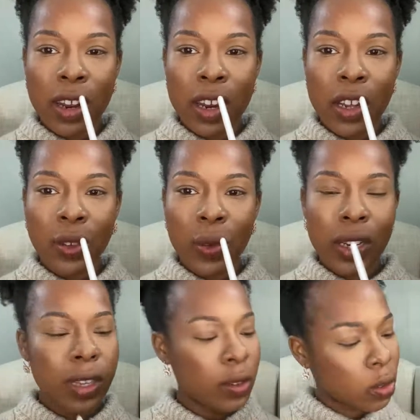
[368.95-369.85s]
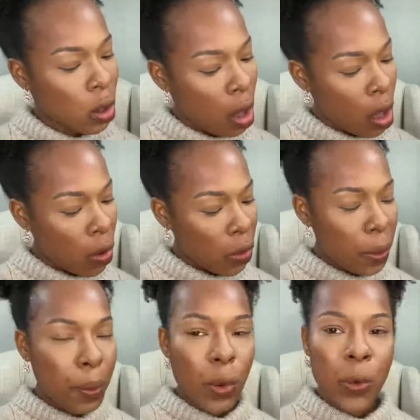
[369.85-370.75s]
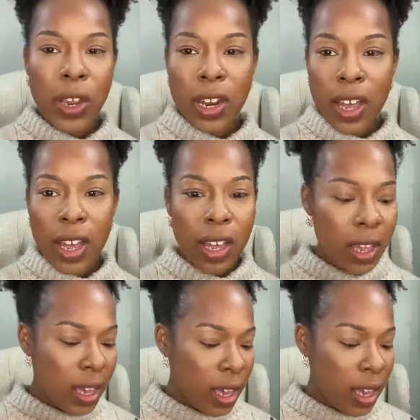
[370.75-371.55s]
and this one is called Marina.